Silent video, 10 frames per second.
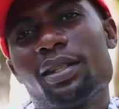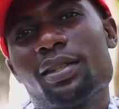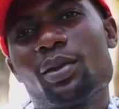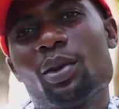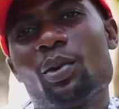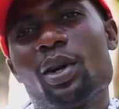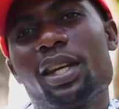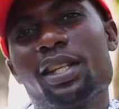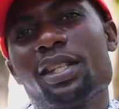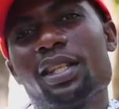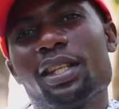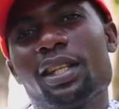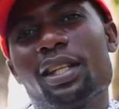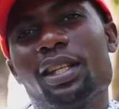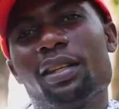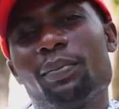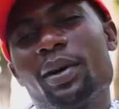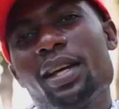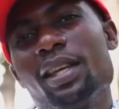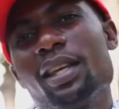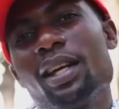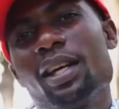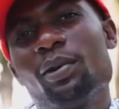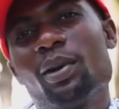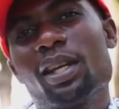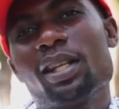So you are getting per year you are